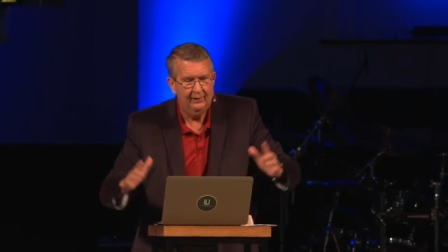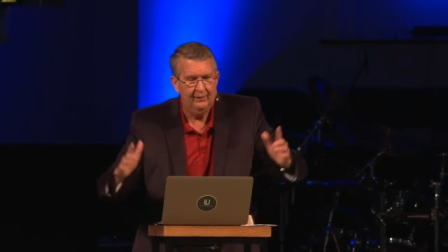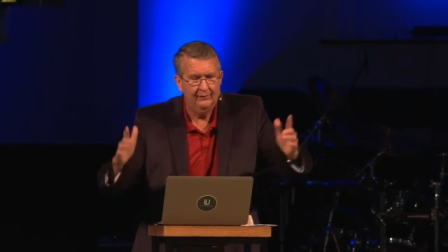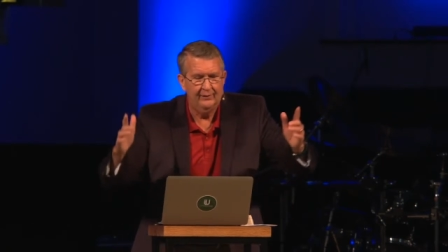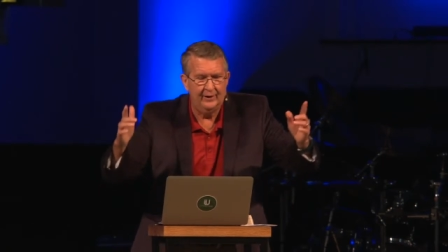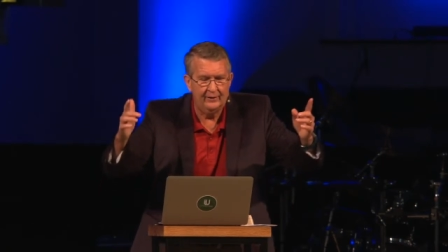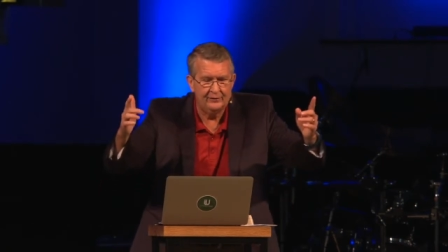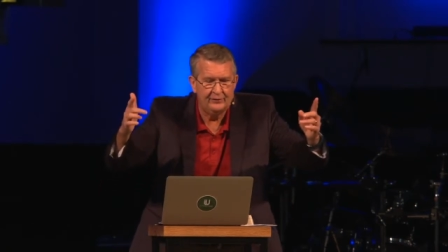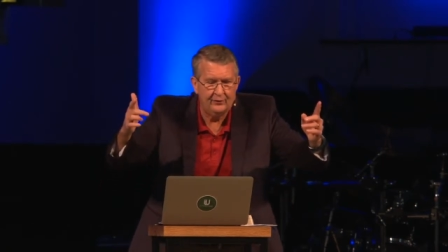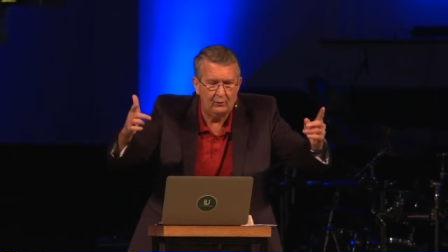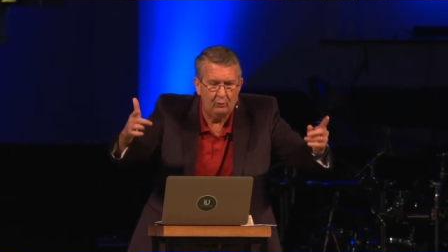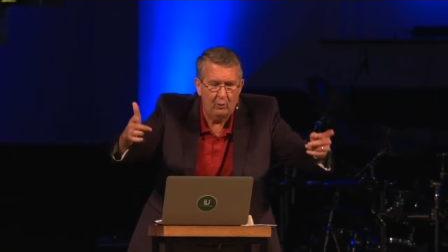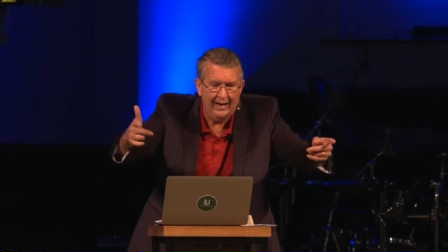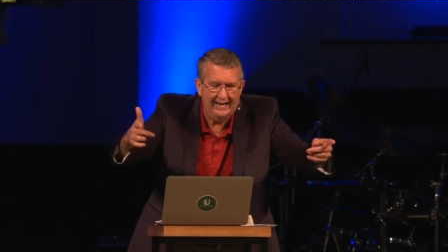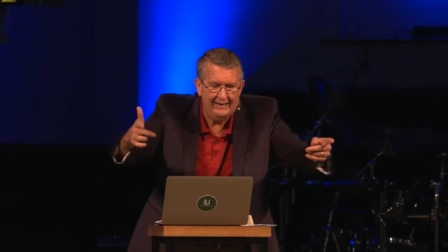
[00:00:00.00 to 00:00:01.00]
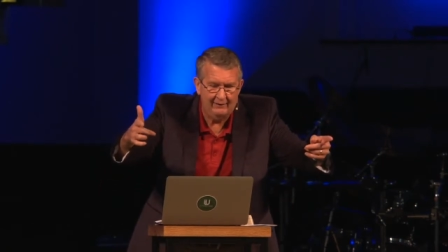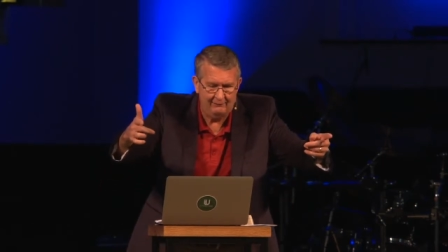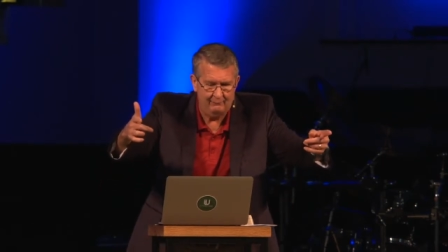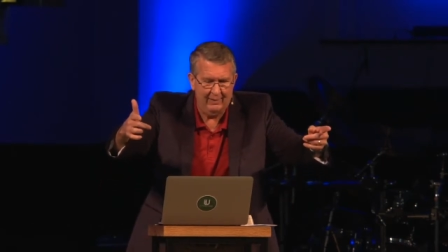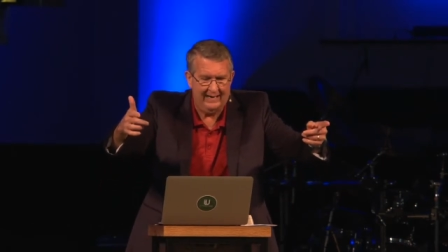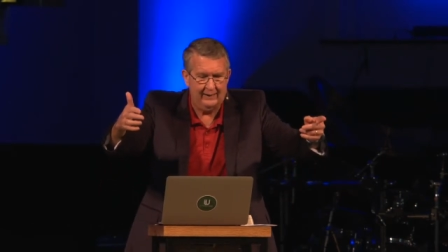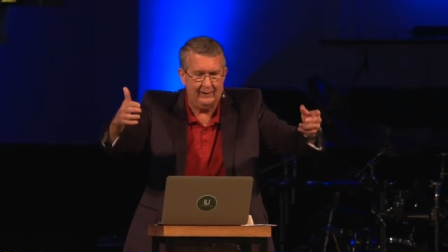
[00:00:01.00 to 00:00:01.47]
There's the way of
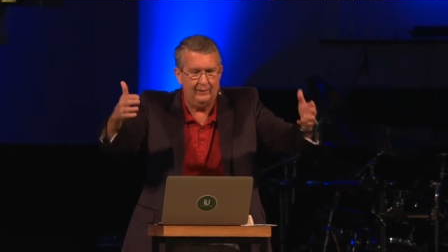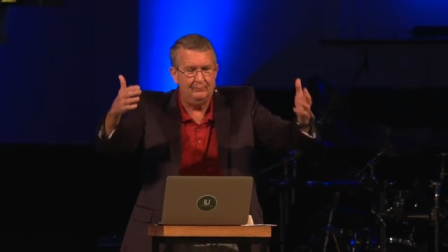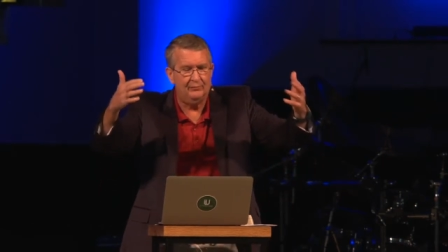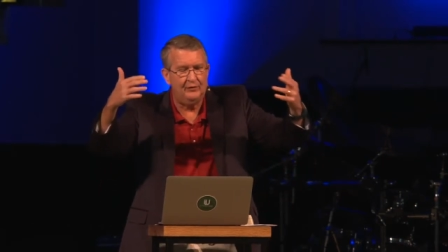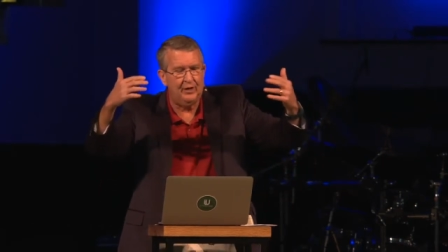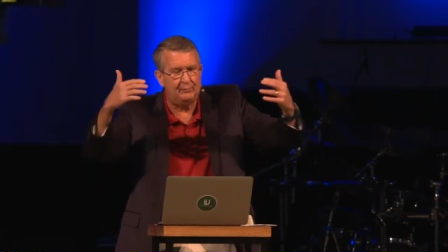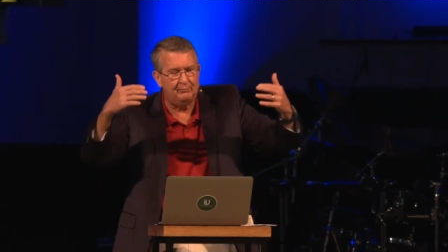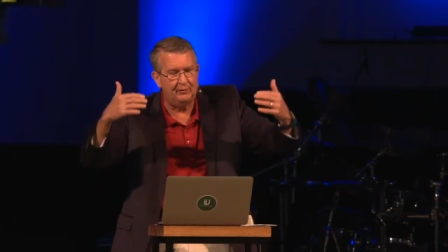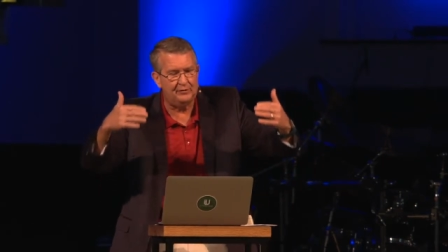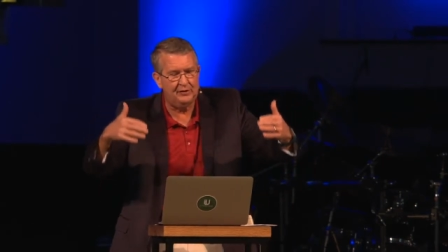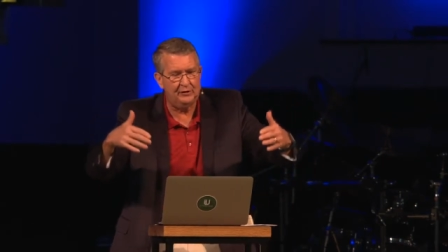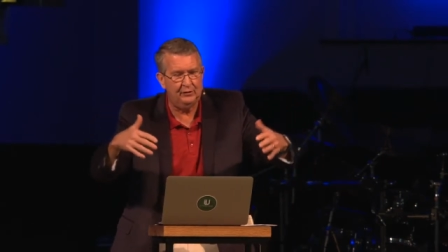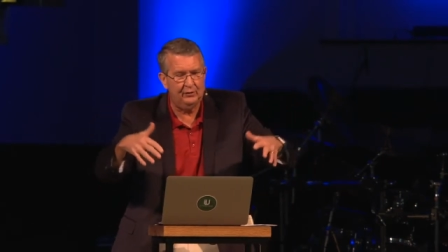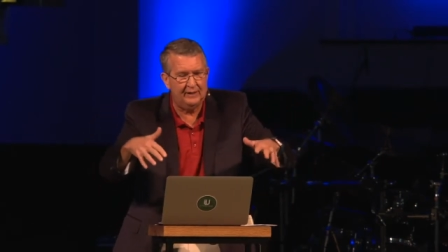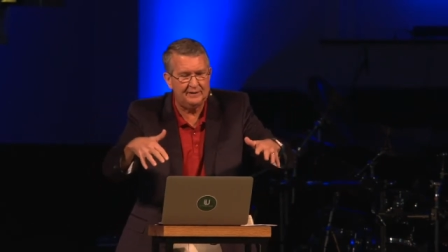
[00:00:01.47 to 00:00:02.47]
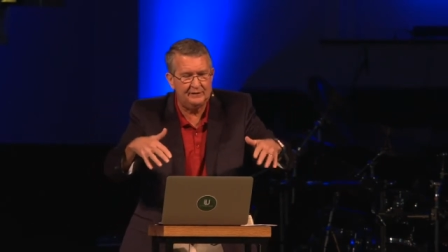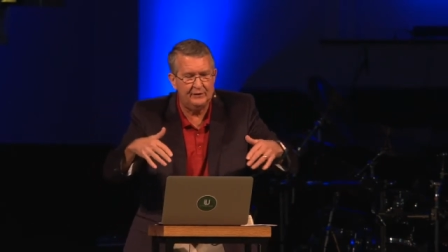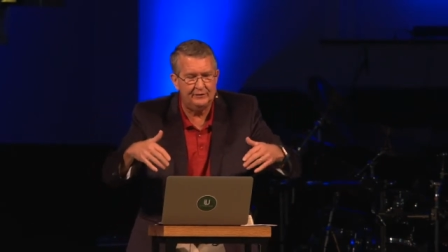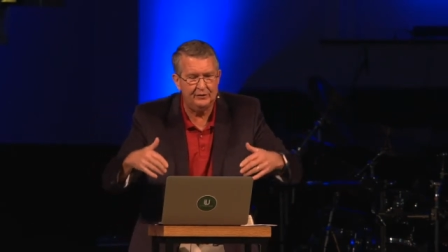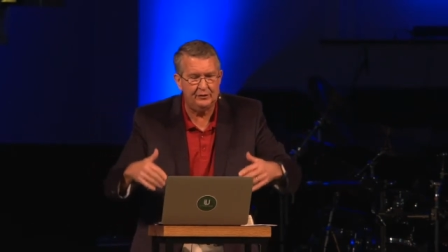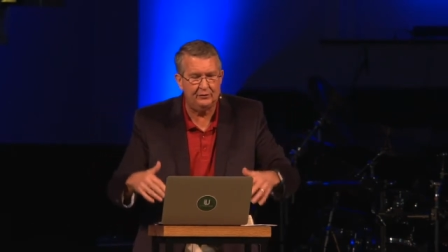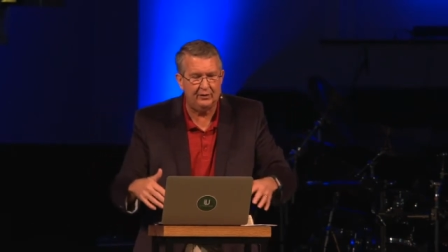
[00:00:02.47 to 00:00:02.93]
Balaam. Number two, listen to
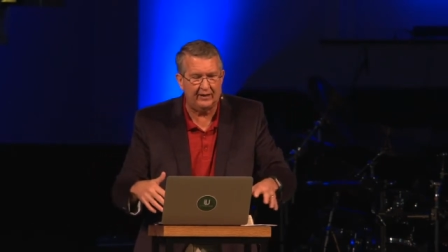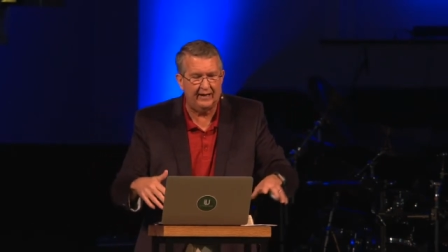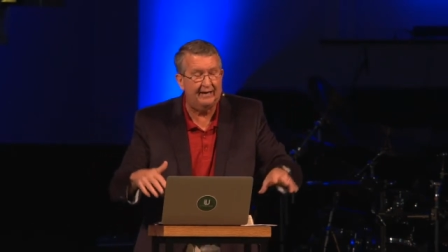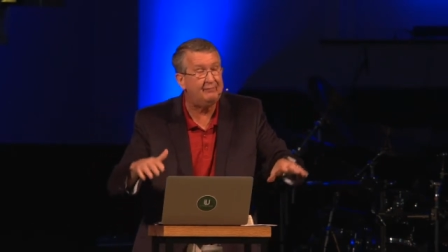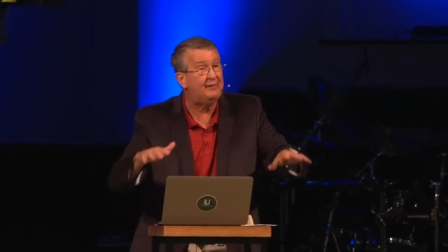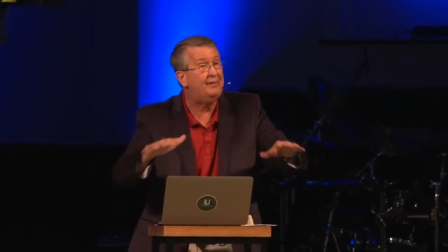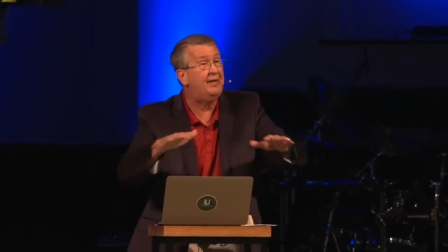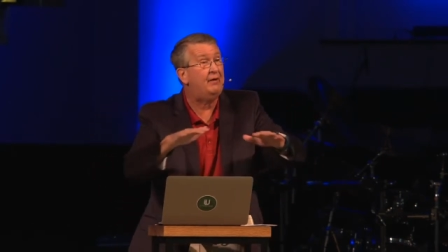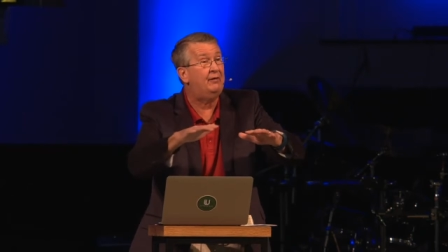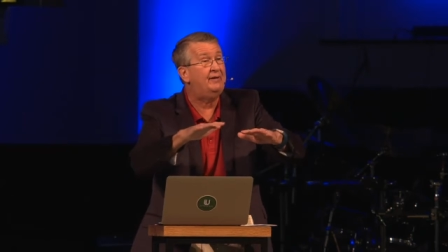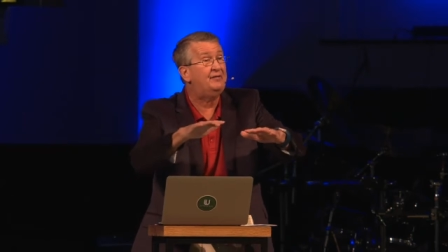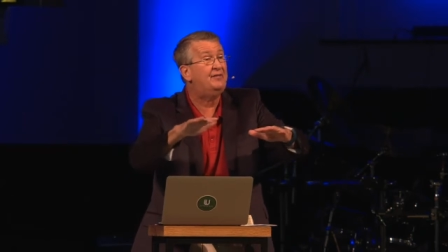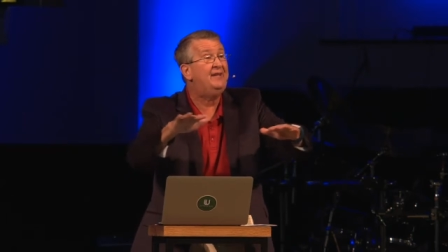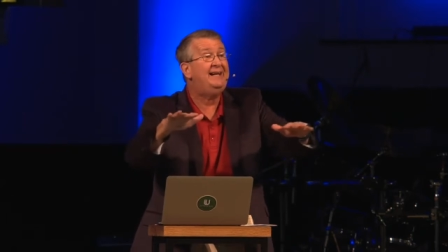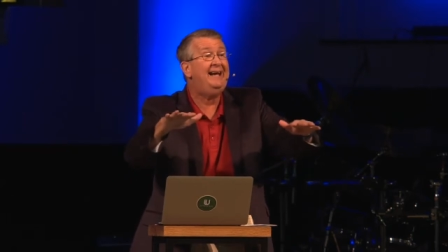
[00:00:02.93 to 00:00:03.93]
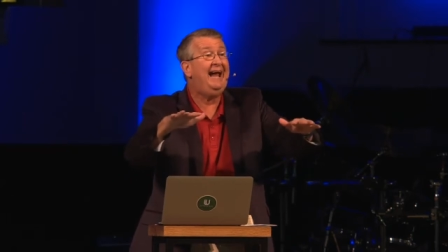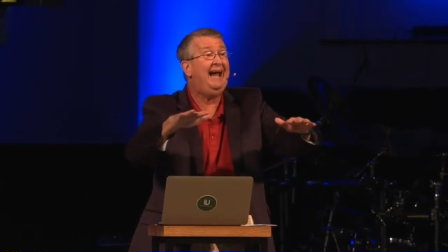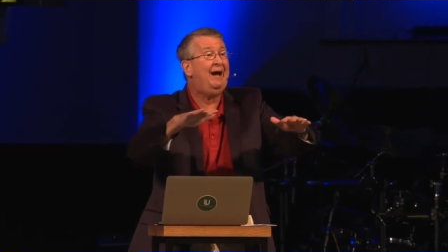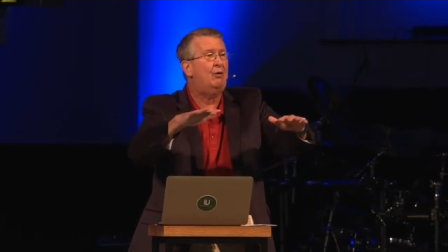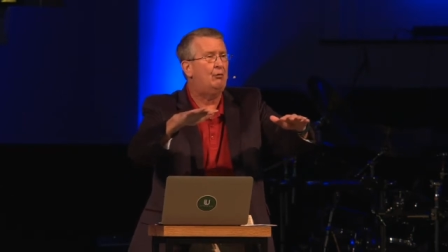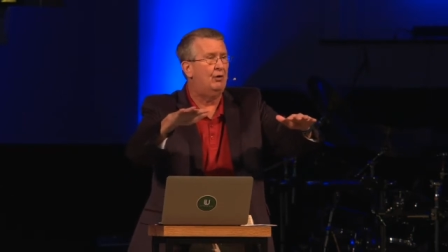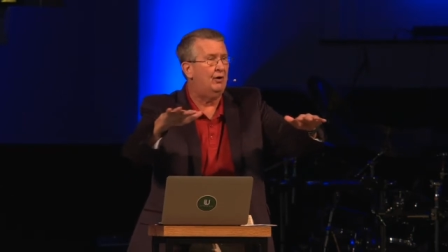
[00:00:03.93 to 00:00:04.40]
Jude 11. There is the
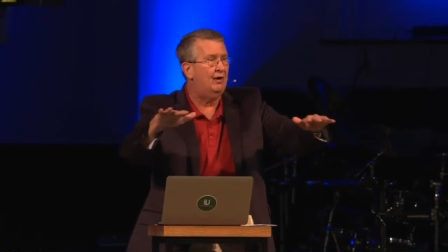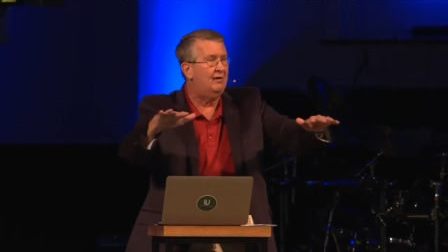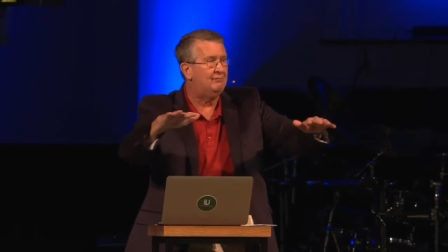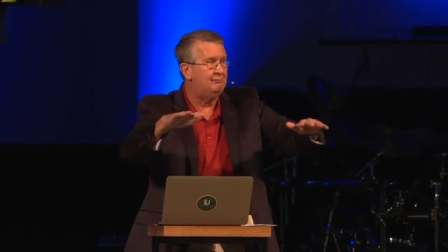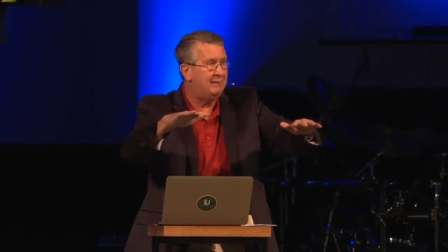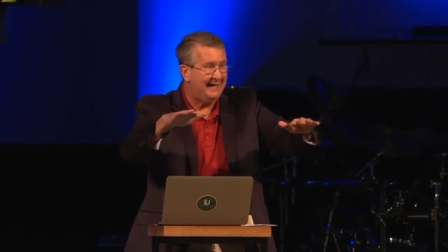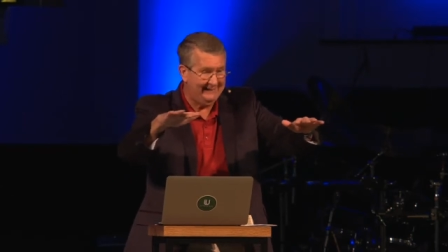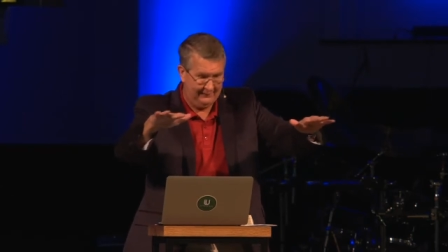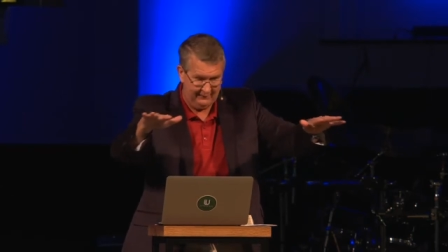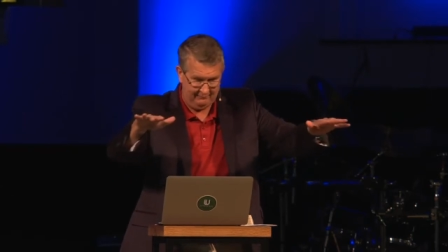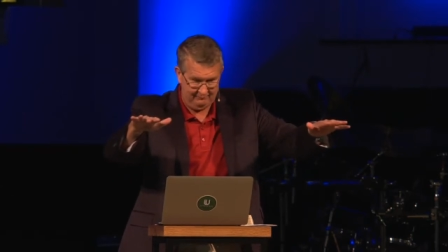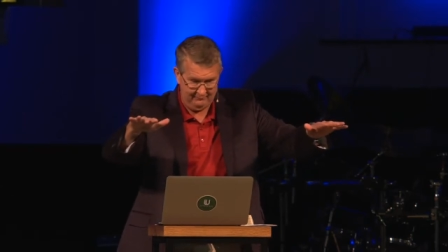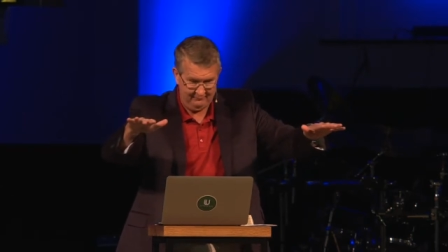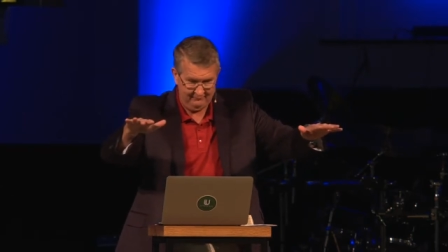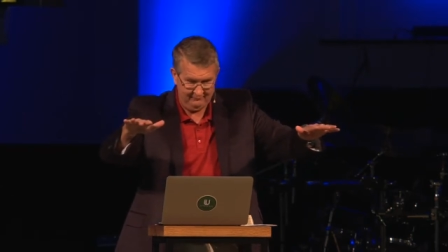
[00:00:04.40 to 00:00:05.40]
error of Balaam.